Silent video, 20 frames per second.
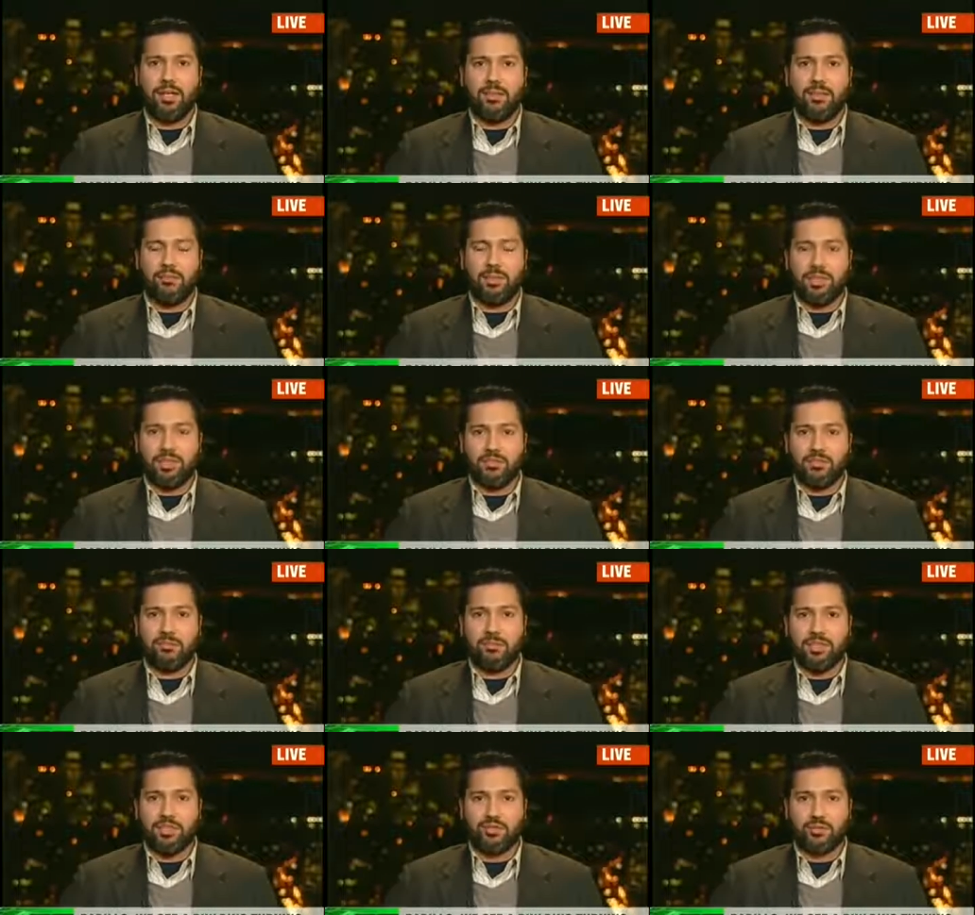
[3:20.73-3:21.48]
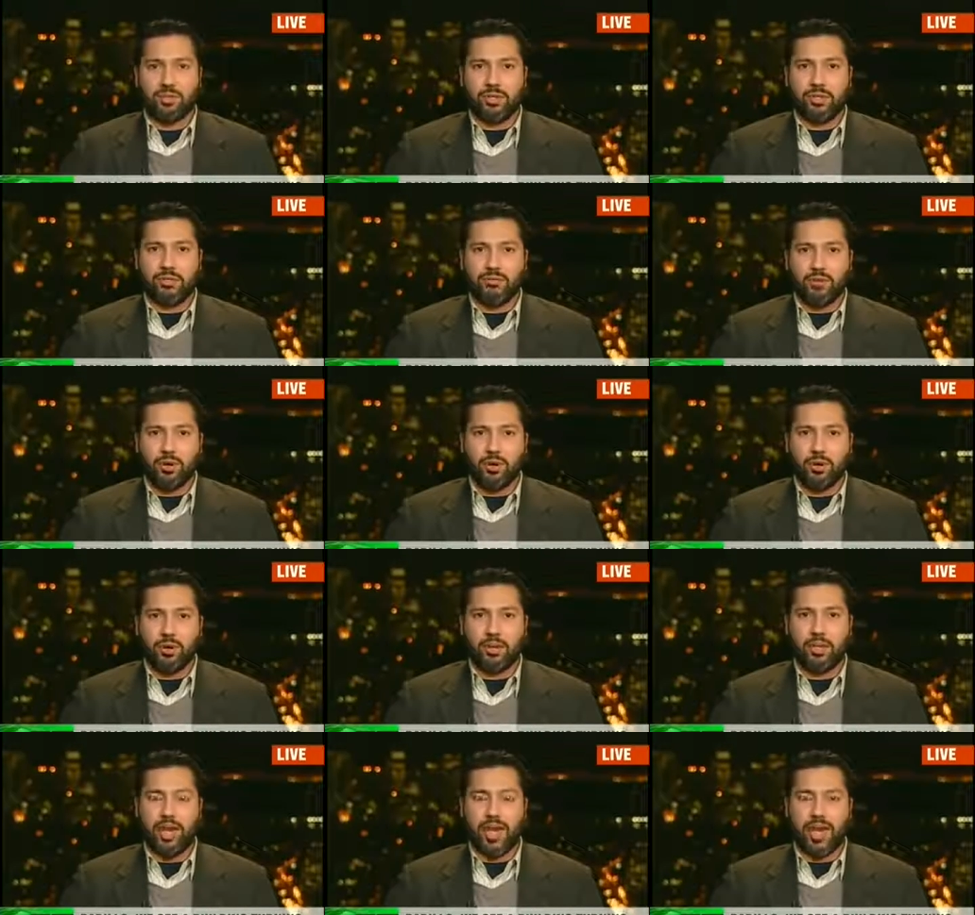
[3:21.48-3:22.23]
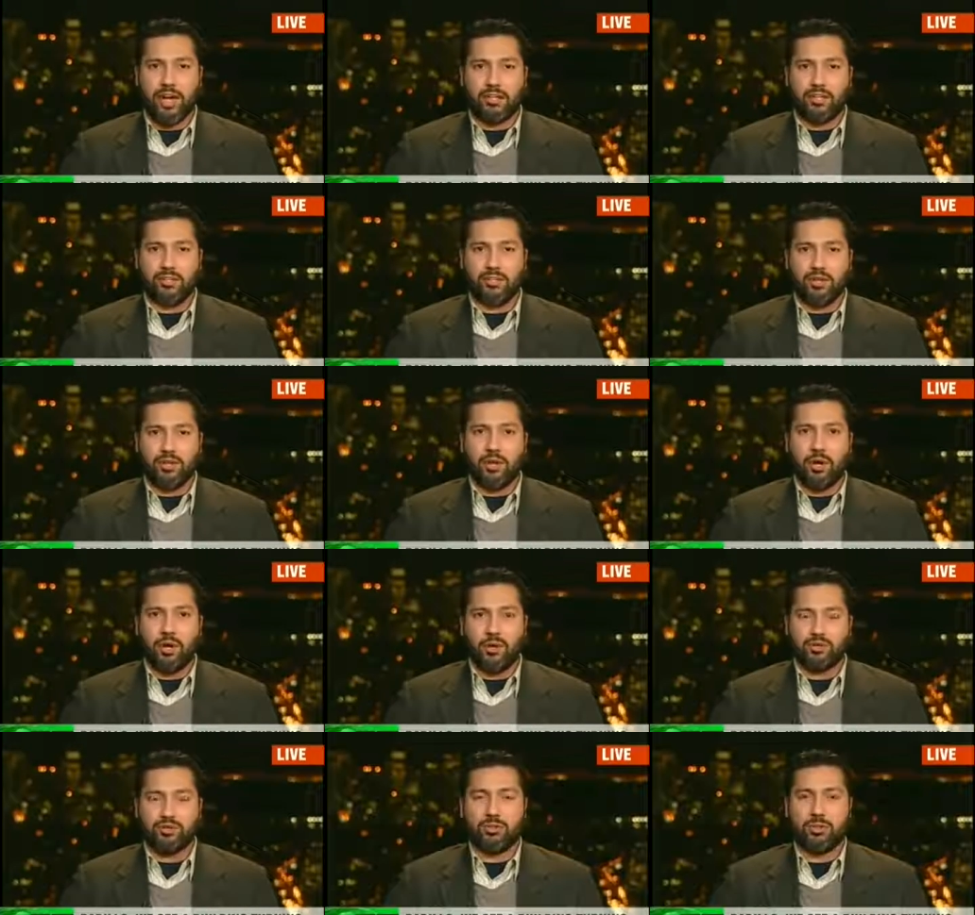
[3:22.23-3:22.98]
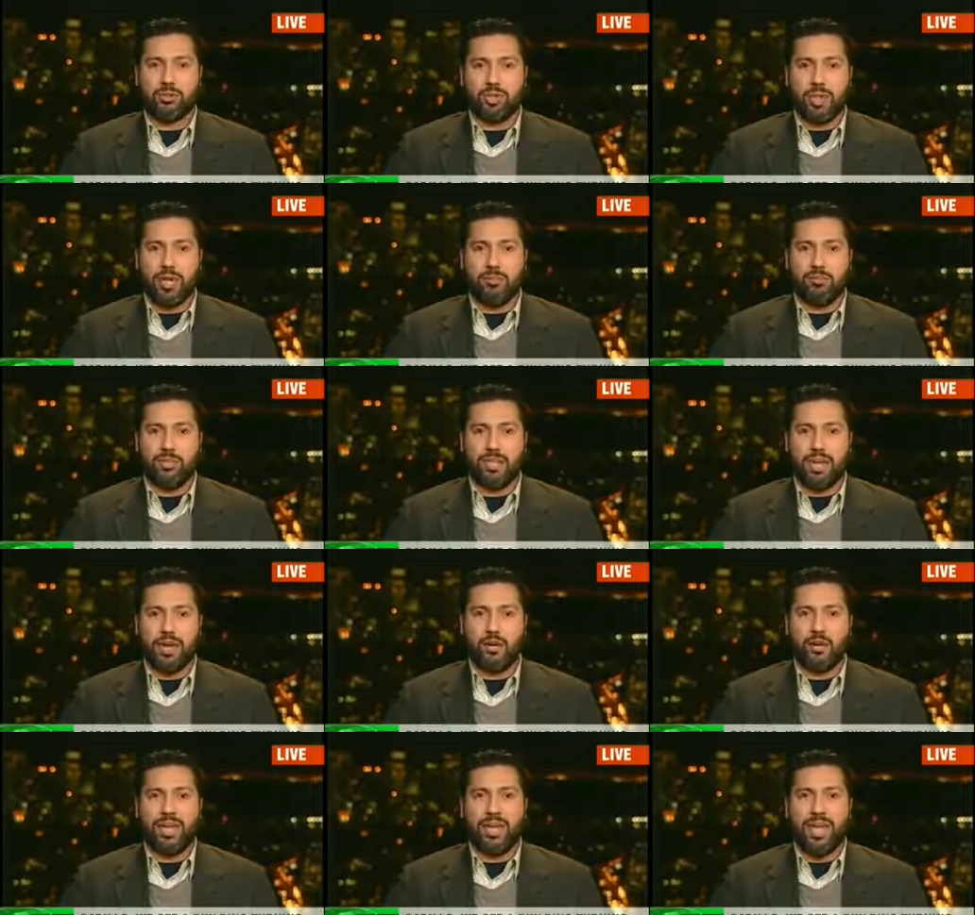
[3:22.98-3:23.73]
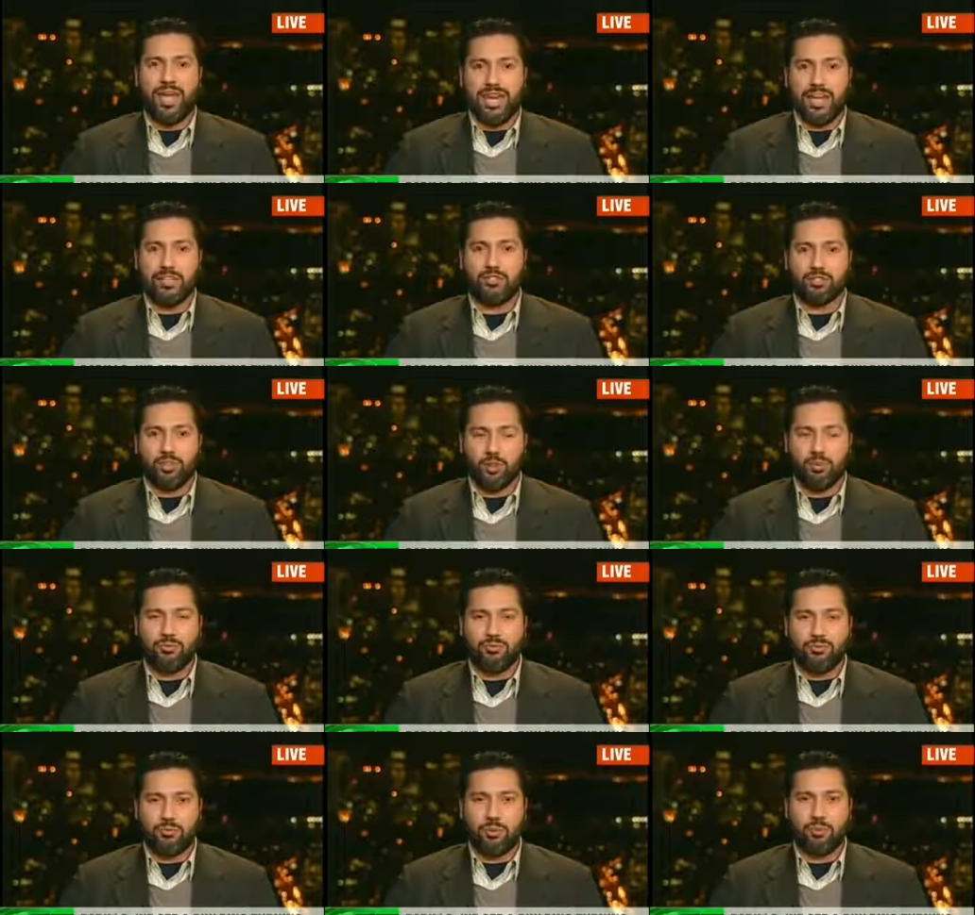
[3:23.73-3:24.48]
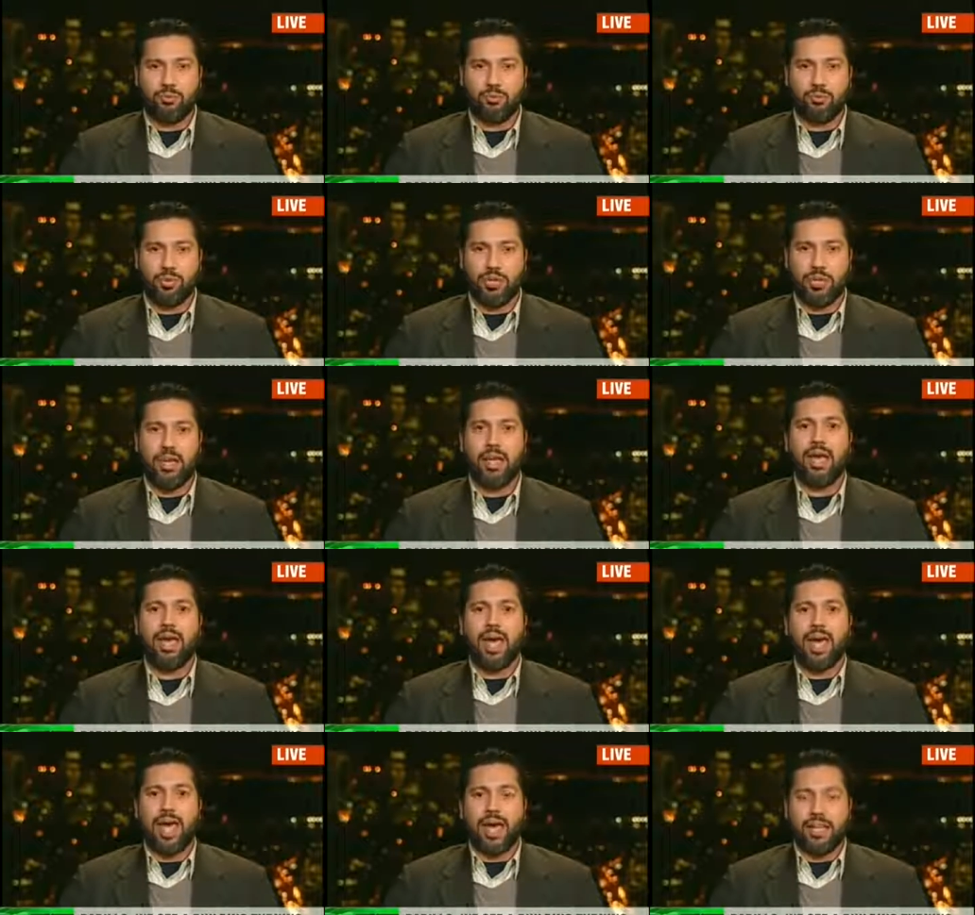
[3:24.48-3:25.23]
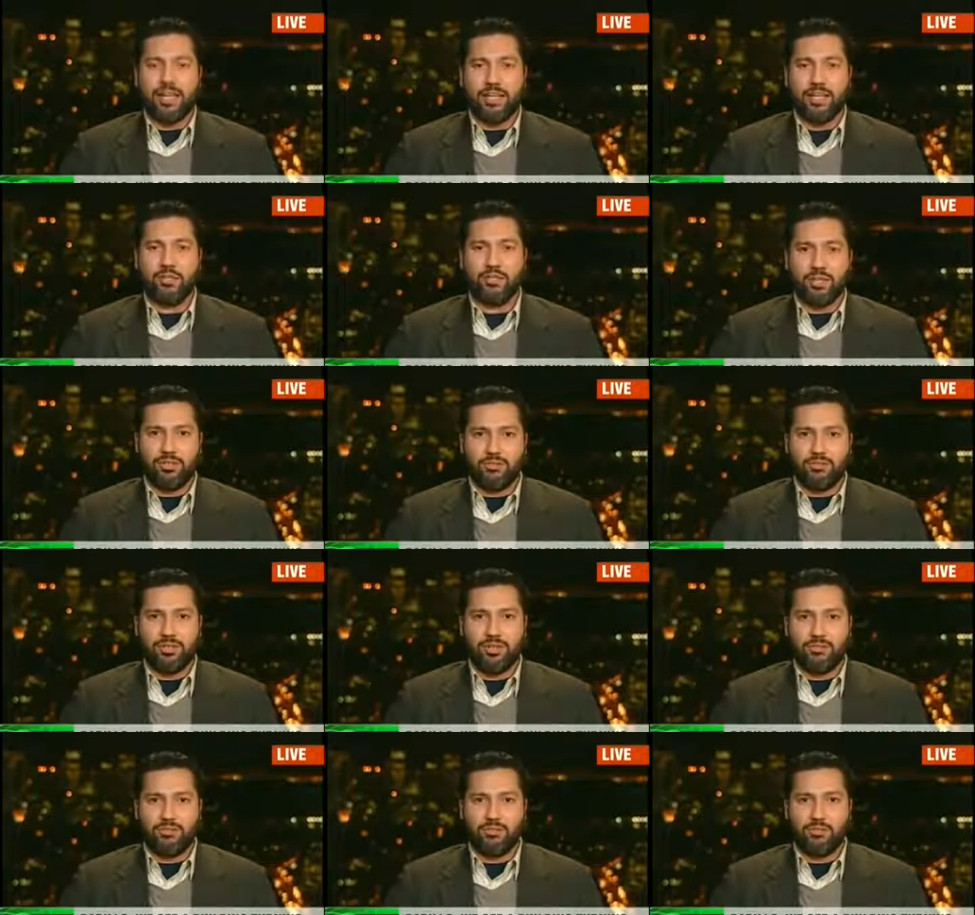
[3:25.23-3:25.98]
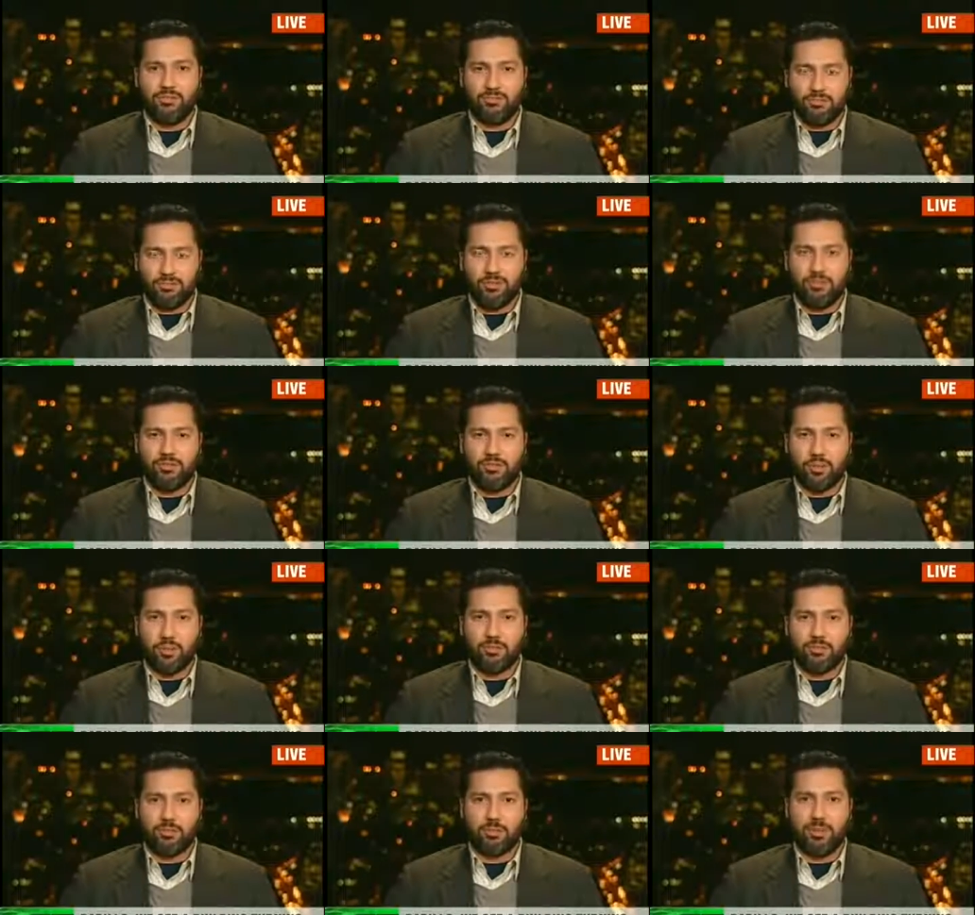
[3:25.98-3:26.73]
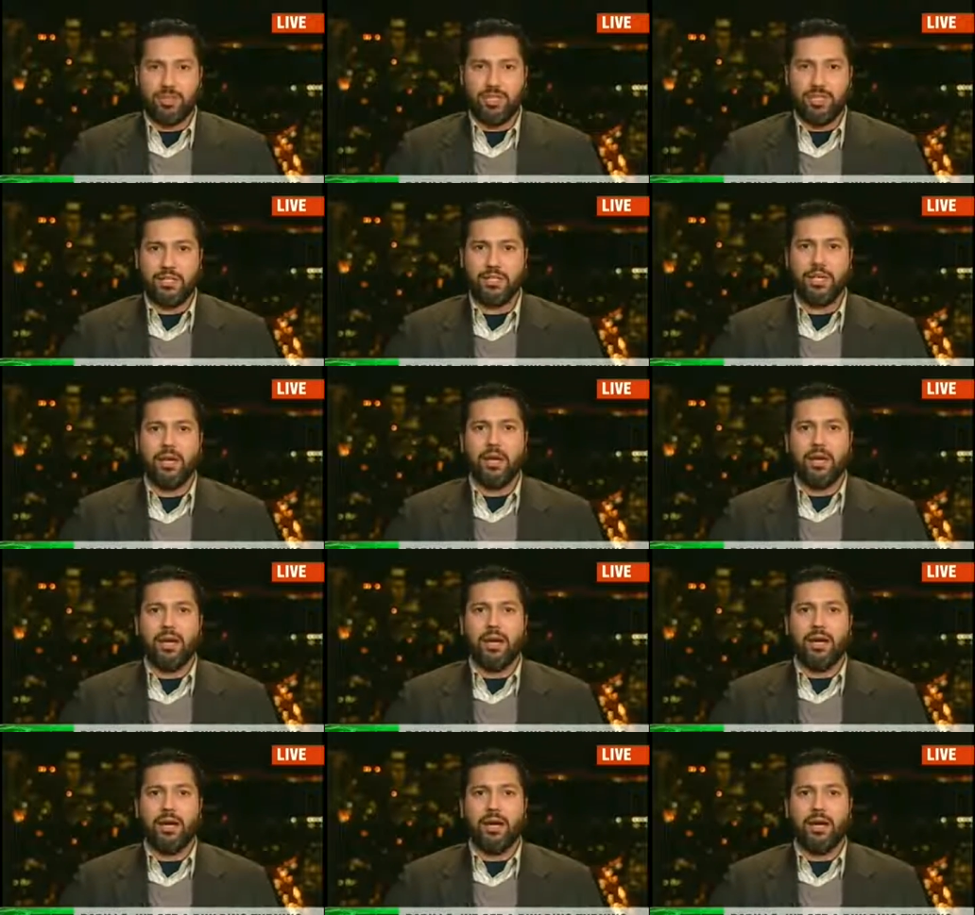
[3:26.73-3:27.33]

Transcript: the biggest mystery of all, actually also came down in its own footprint at nearly free fall speed.